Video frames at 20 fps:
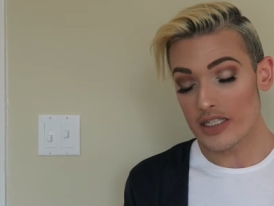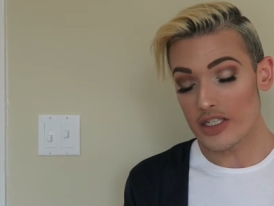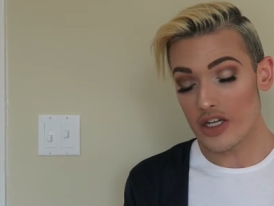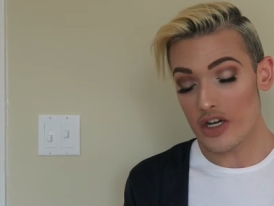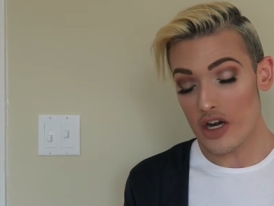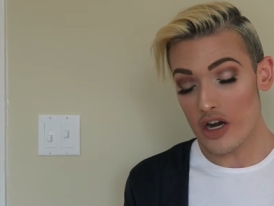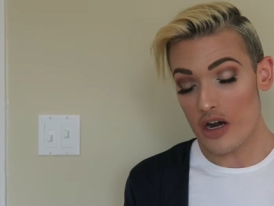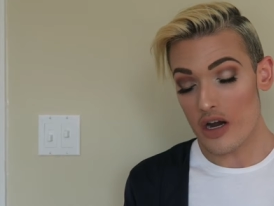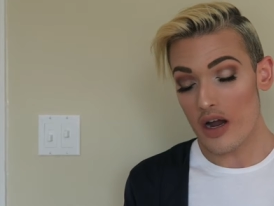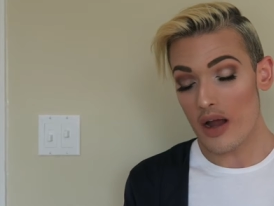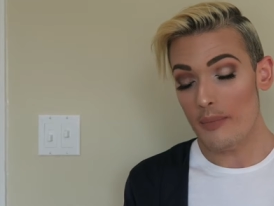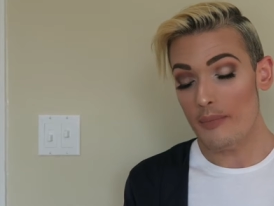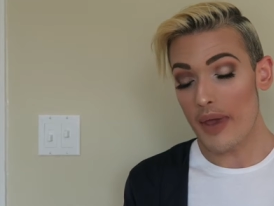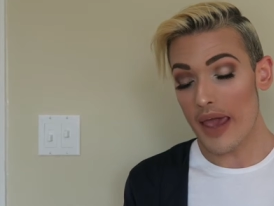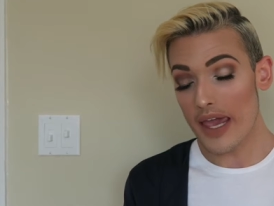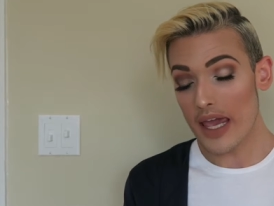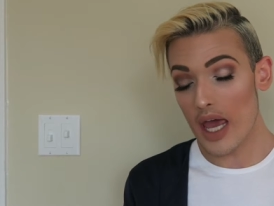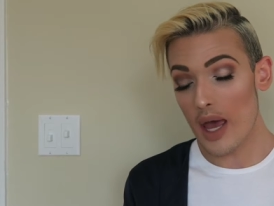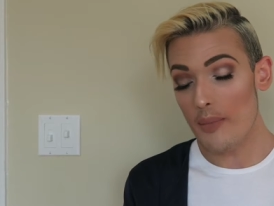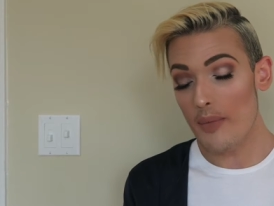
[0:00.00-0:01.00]
dirt,
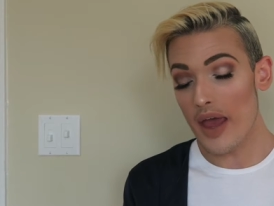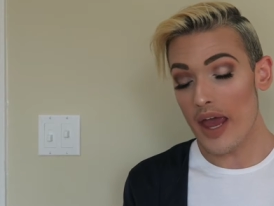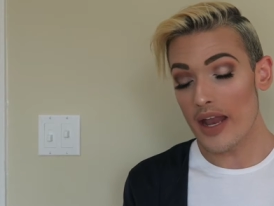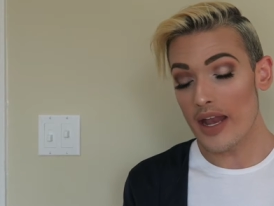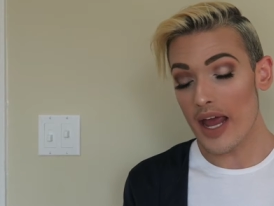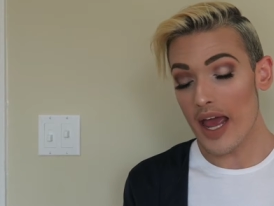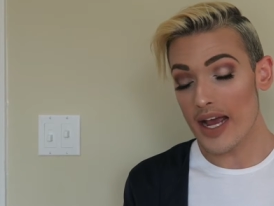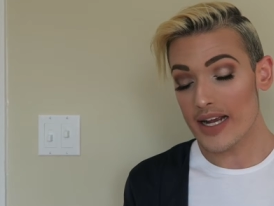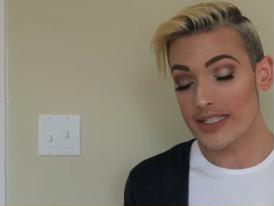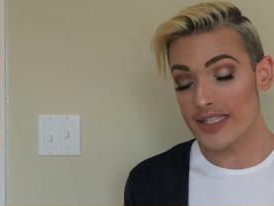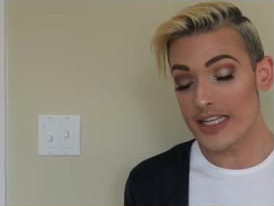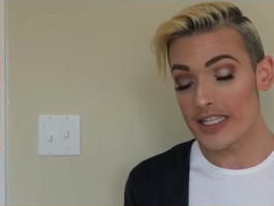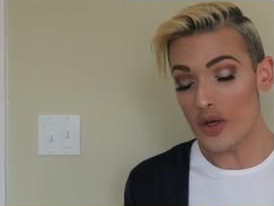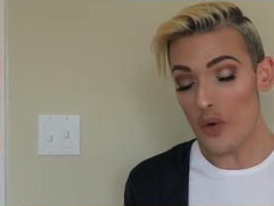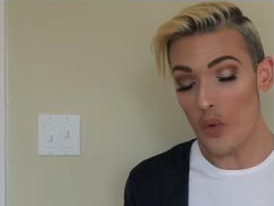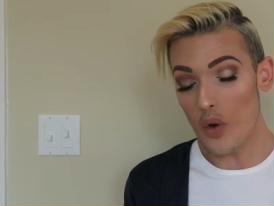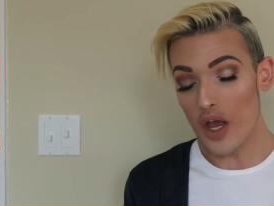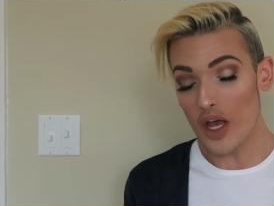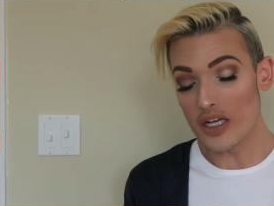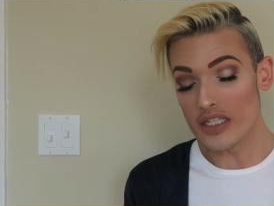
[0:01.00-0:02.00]
makeup, and
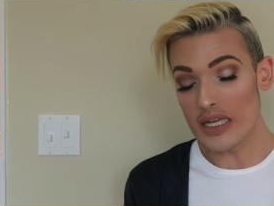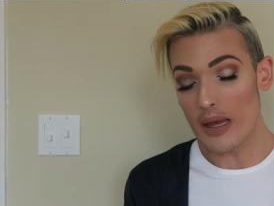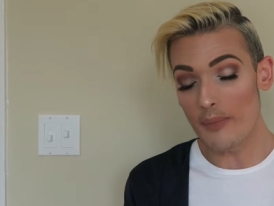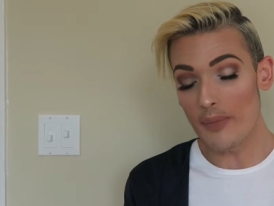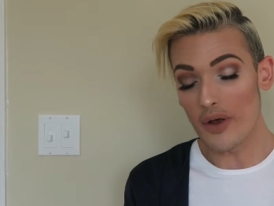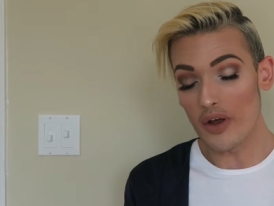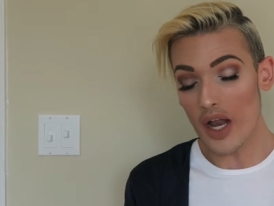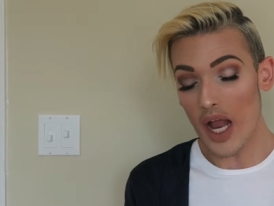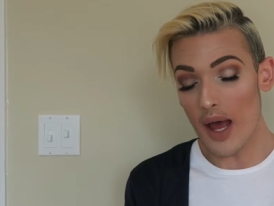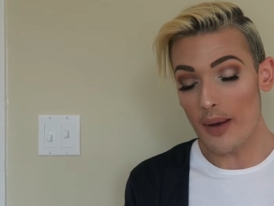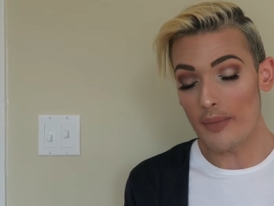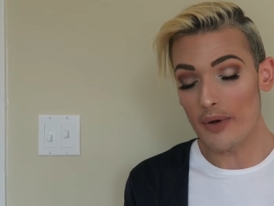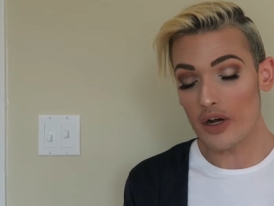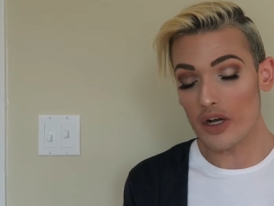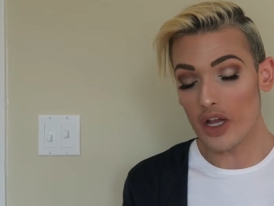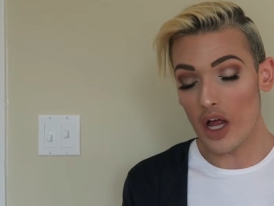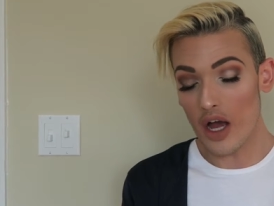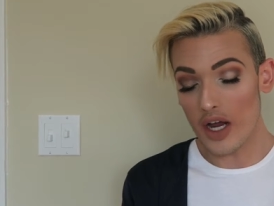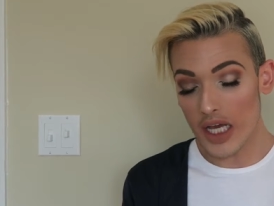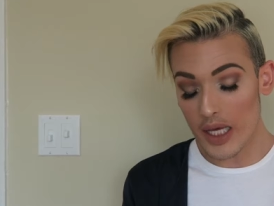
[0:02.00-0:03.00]
excess oils build up,
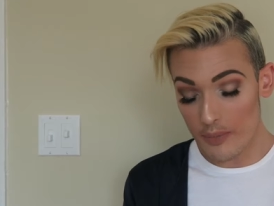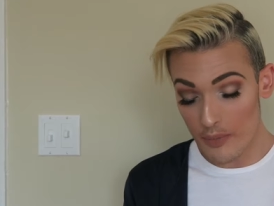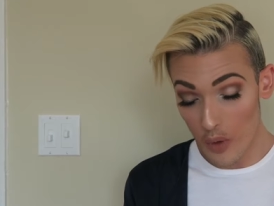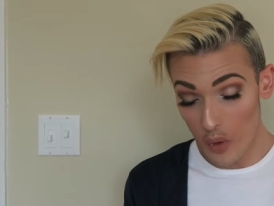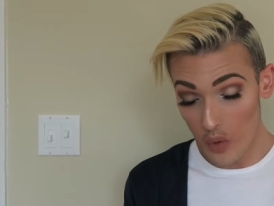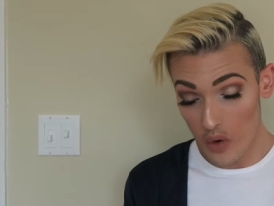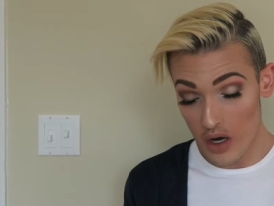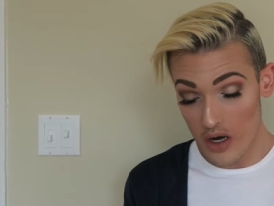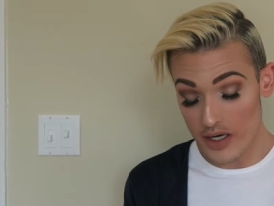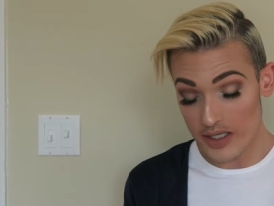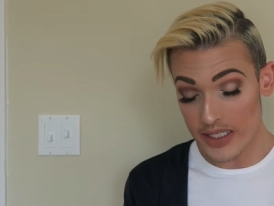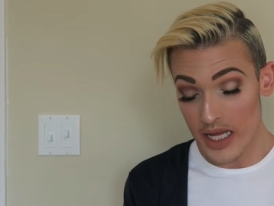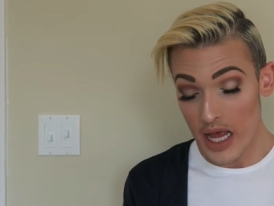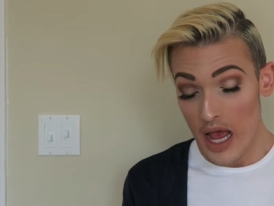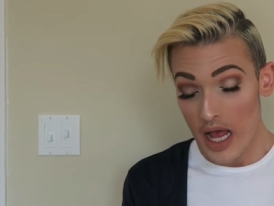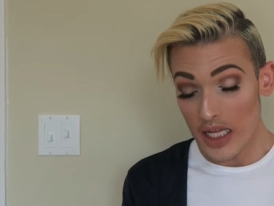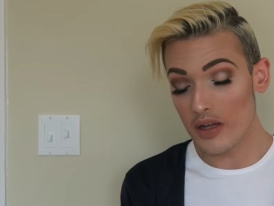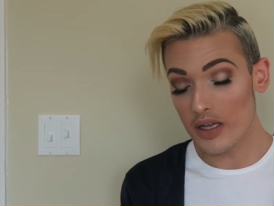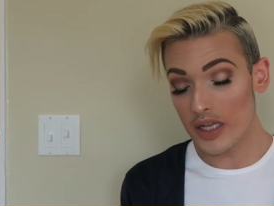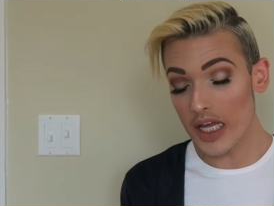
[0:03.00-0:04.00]
clogging pores,
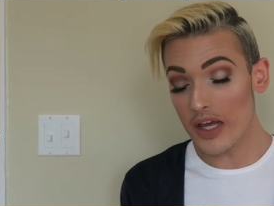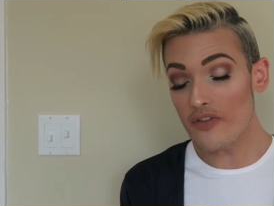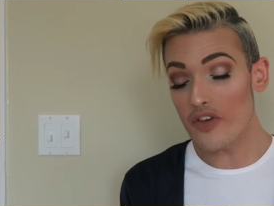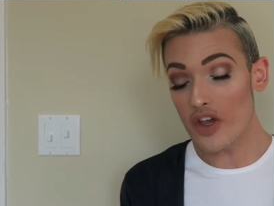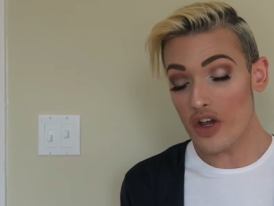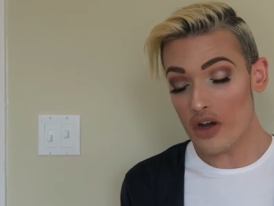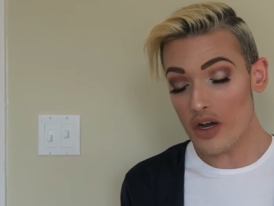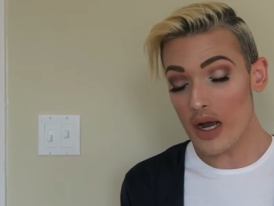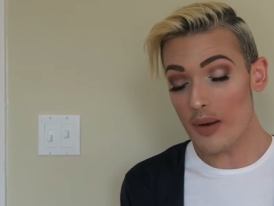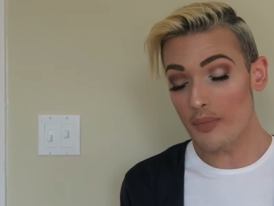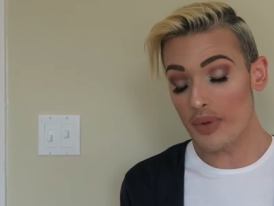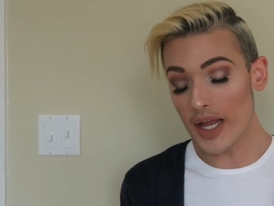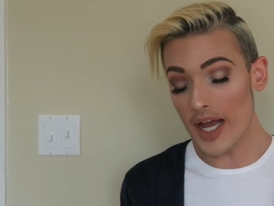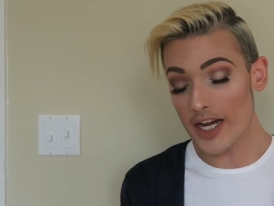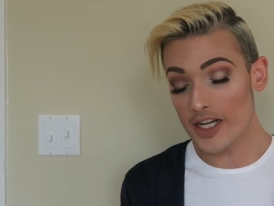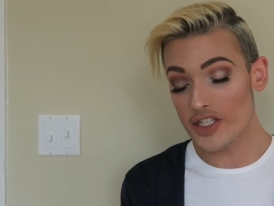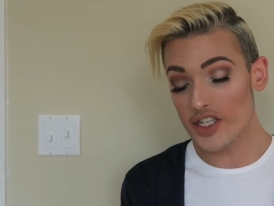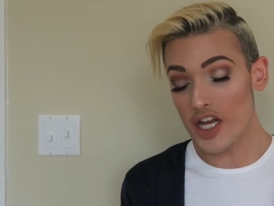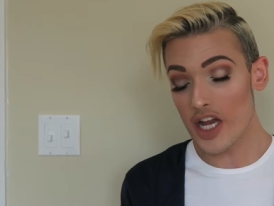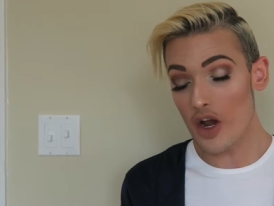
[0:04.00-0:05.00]
leaving your
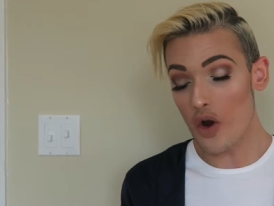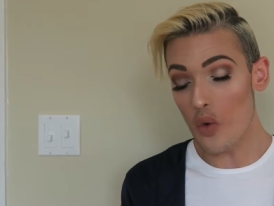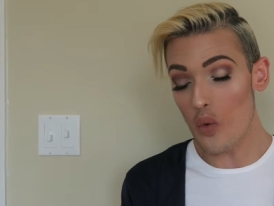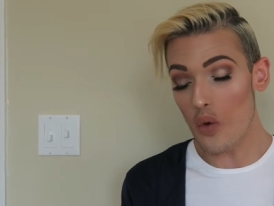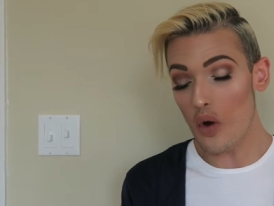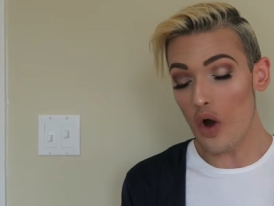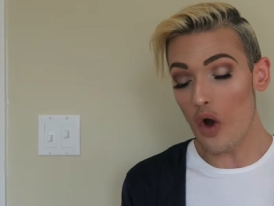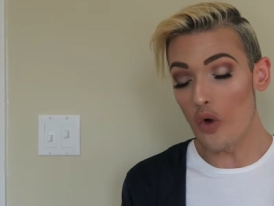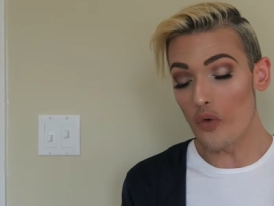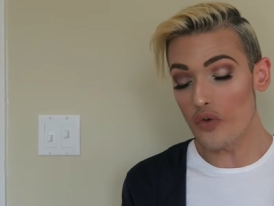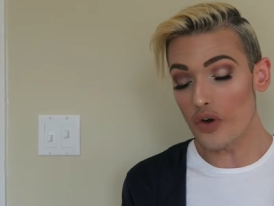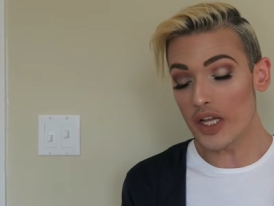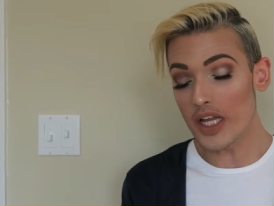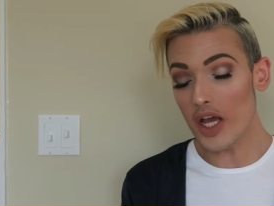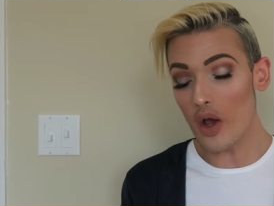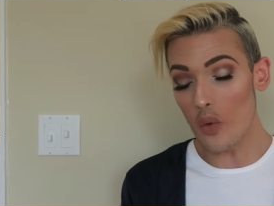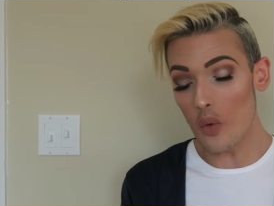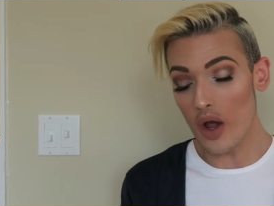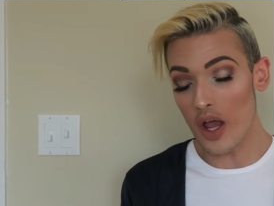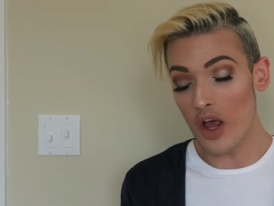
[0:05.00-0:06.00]
complexion overly
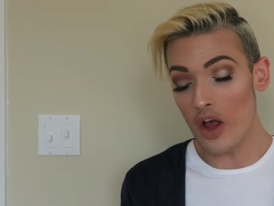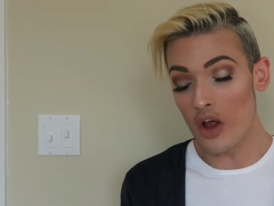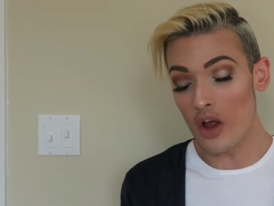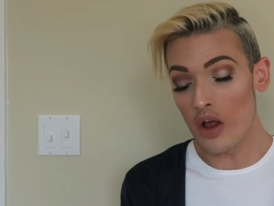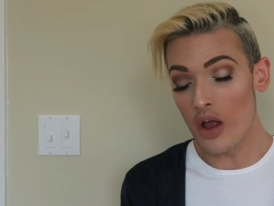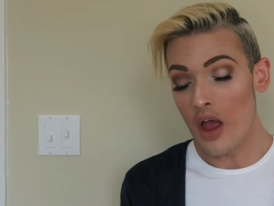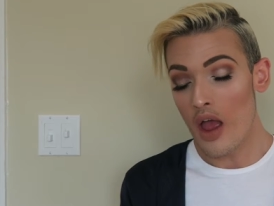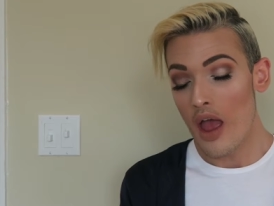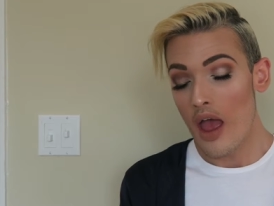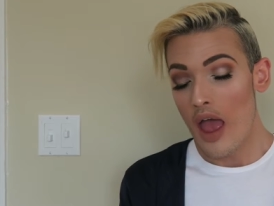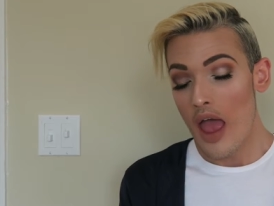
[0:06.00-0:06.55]
oiled,